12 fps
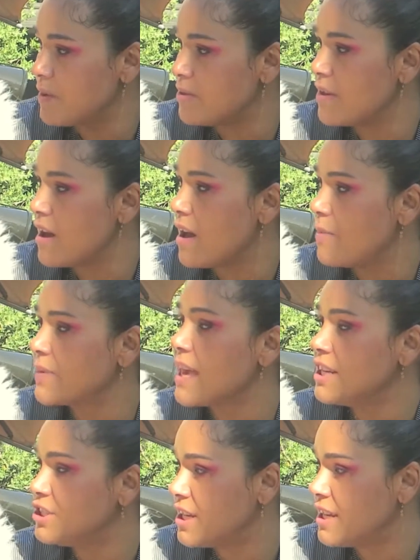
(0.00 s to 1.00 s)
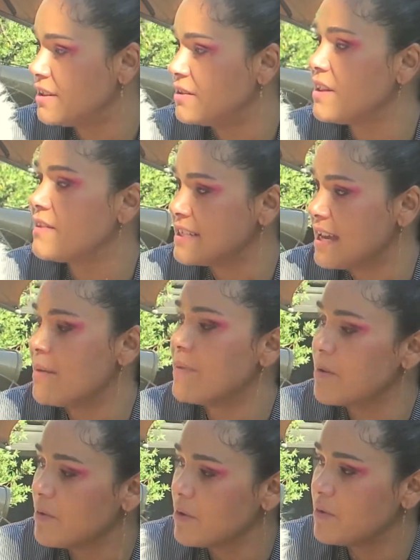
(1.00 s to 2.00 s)
with KJ. At the time,
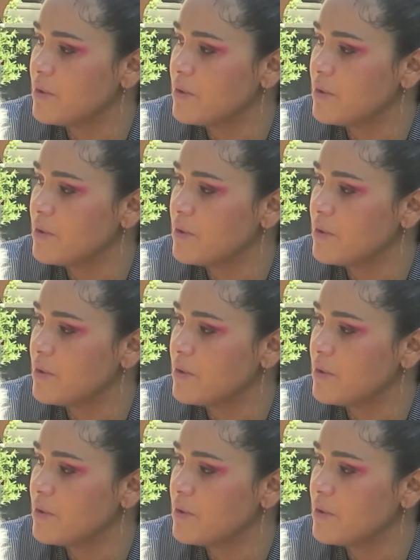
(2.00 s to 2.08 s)
they were